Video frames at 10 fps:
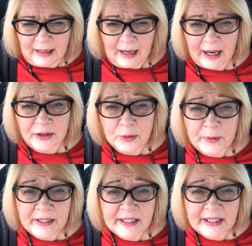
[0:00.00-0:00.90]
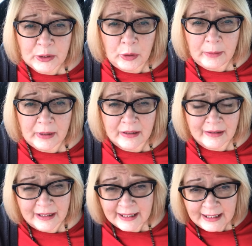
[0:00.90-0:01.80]
other pieces of equipment
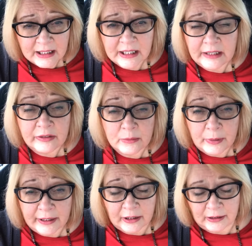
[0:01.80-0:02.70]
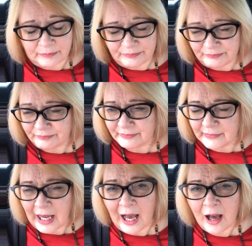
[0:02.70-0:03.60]
gets even bigger.
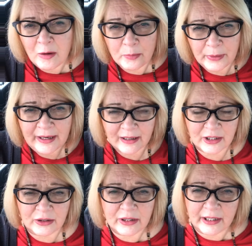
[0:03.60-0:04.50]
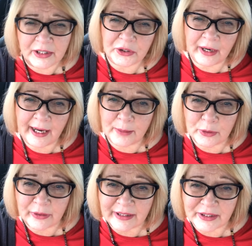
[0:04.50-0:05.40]
How big do you think your
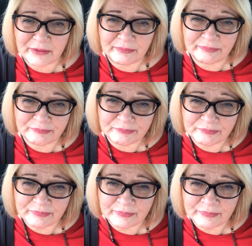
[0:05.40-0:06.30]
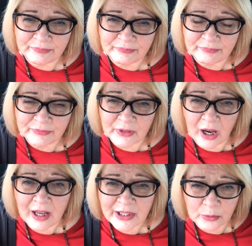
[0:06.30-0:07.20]
hammer is?
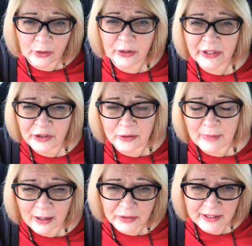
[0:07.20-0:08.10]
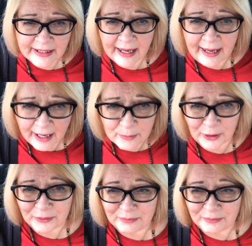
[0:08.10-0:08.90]
God's word in your mouth is a hammer.